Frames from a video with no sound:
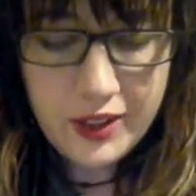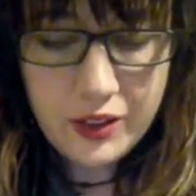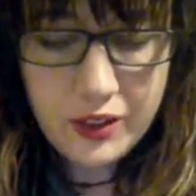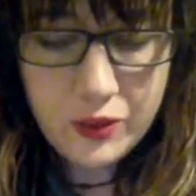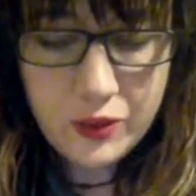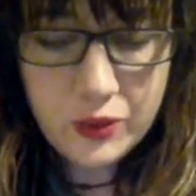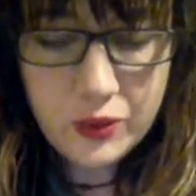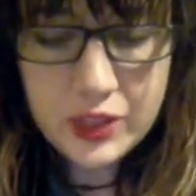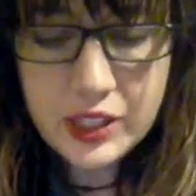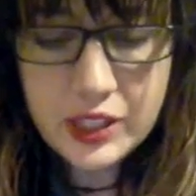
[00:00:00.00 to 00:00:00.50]

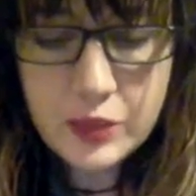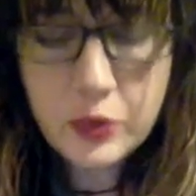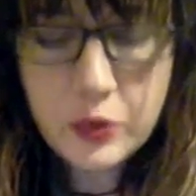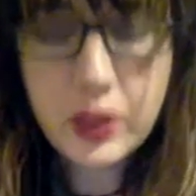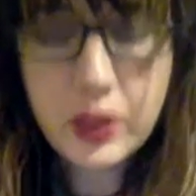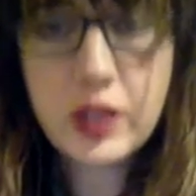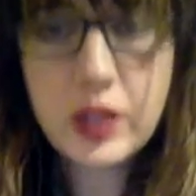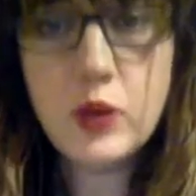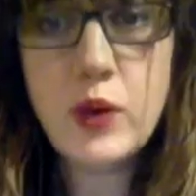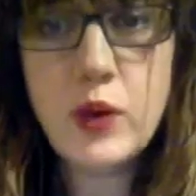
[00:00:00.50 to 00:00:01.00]
really
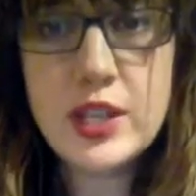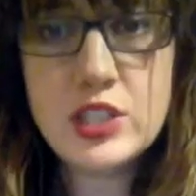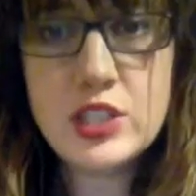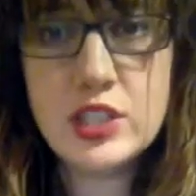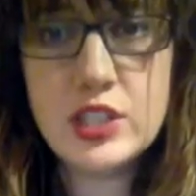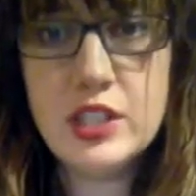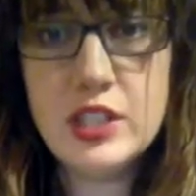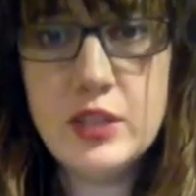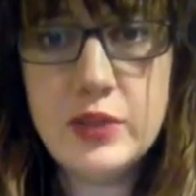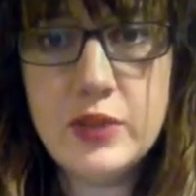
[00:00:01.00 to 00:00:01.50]
important
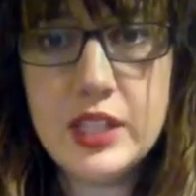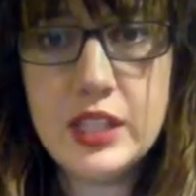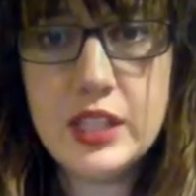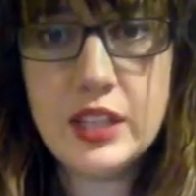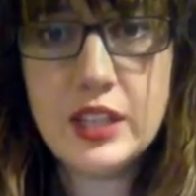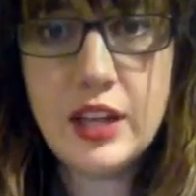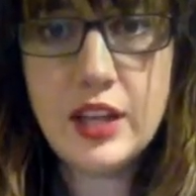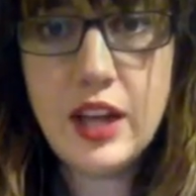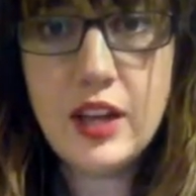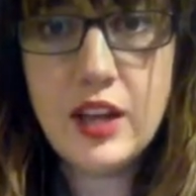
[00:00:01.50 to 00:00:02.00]
question that
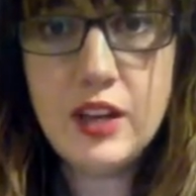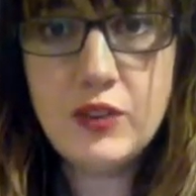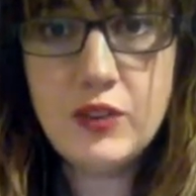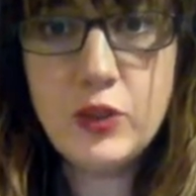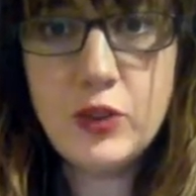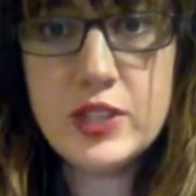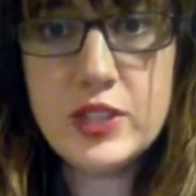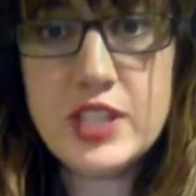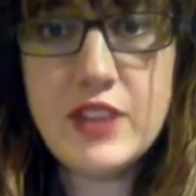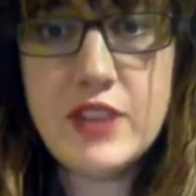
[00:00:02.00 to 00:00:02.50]
we
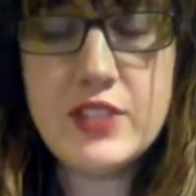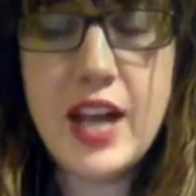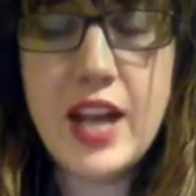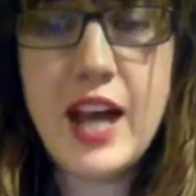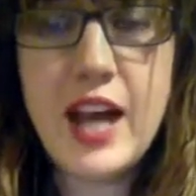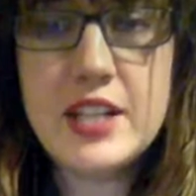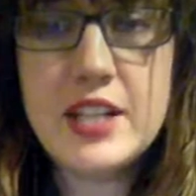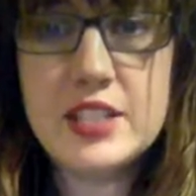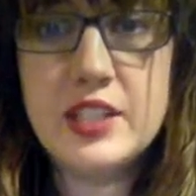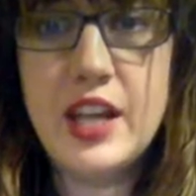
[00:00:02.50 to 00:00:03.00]
of course have to
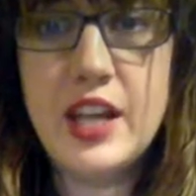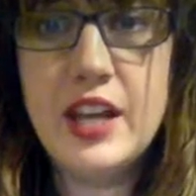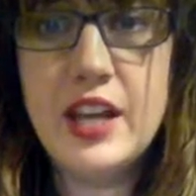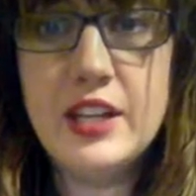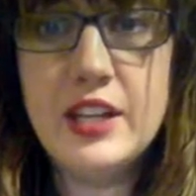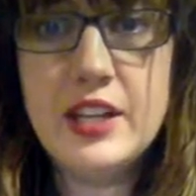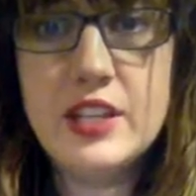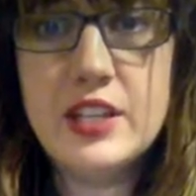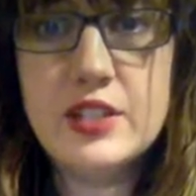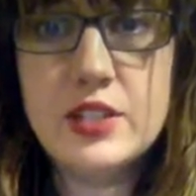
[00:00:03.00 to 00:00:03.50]
ask
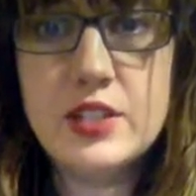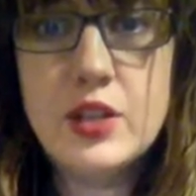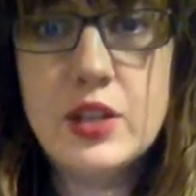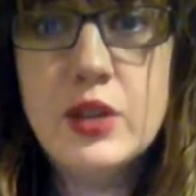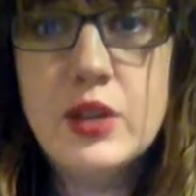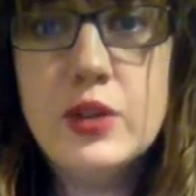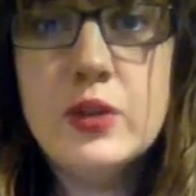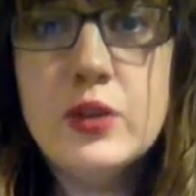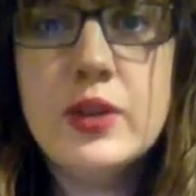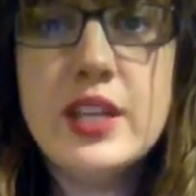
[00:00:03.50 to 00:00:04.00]
then is,
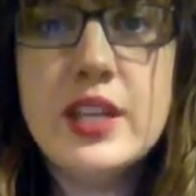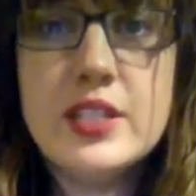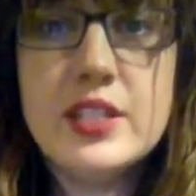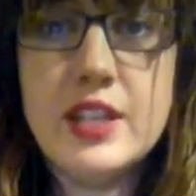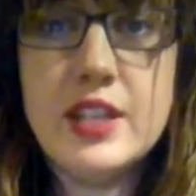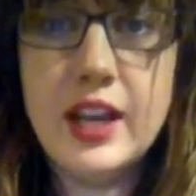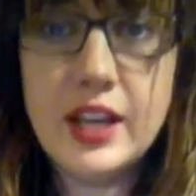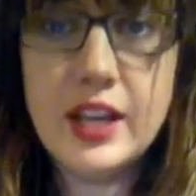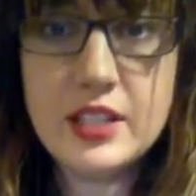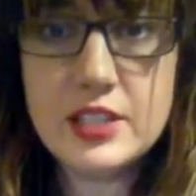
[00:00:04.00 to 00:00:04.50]
who is
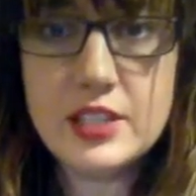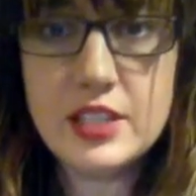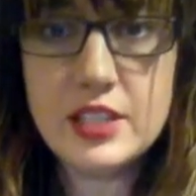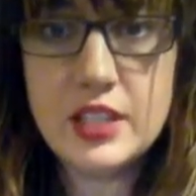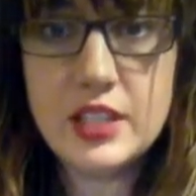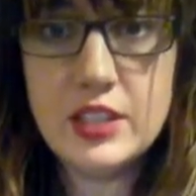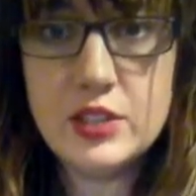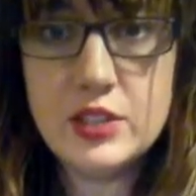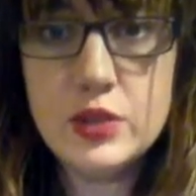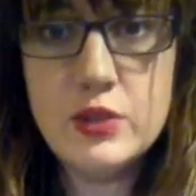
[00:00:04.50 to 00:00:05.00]
us
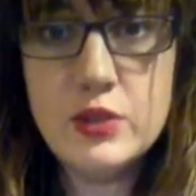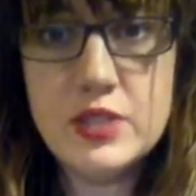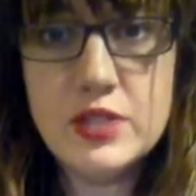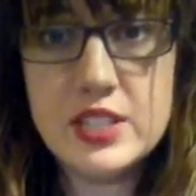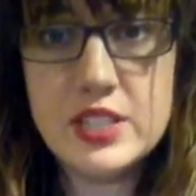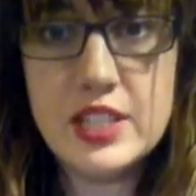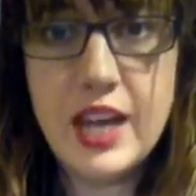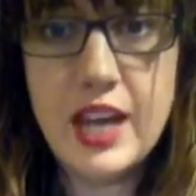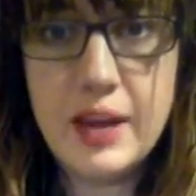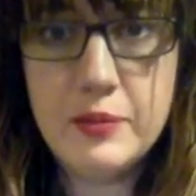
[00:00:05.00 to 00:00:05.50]
and who
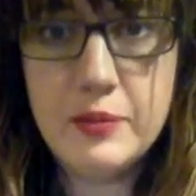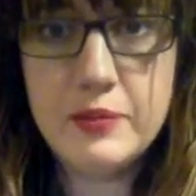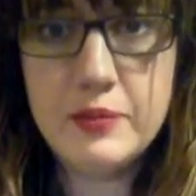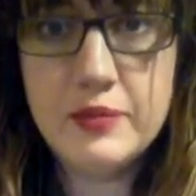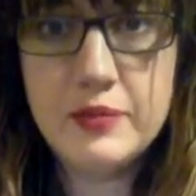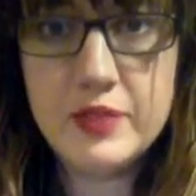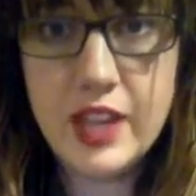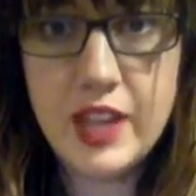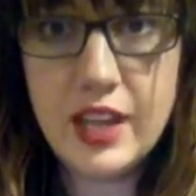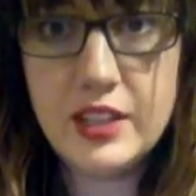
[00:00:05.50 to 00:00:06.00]
is them
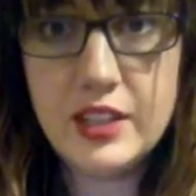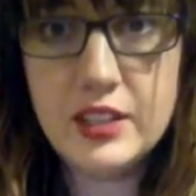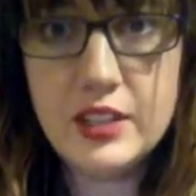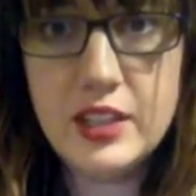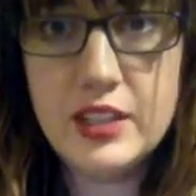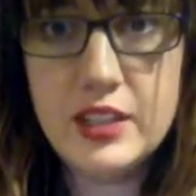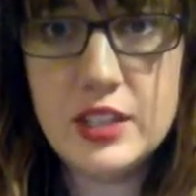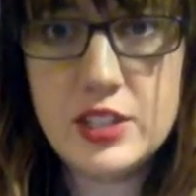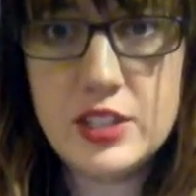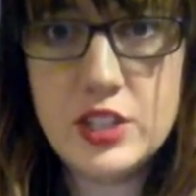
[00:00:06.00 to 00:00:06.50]
then
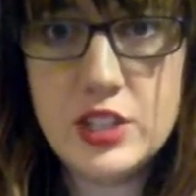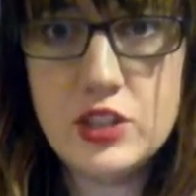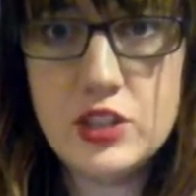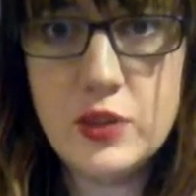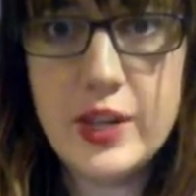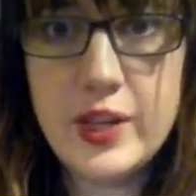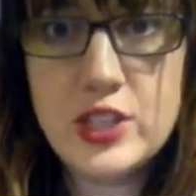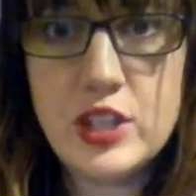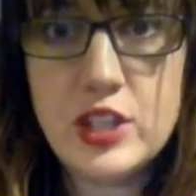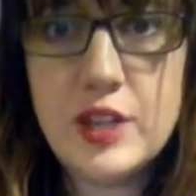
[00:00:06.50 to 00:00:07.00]
in this
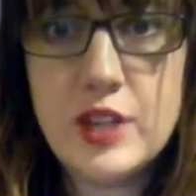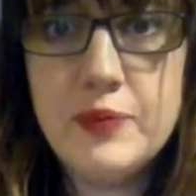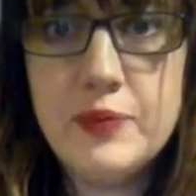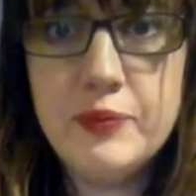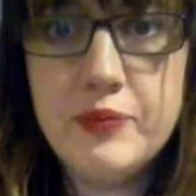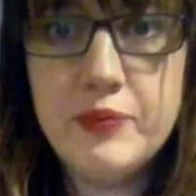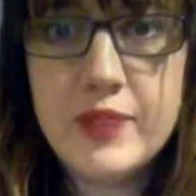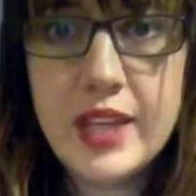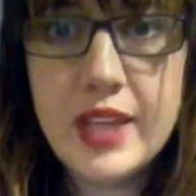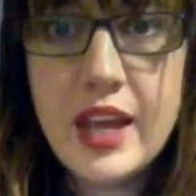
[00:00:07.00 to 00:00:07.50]
situation?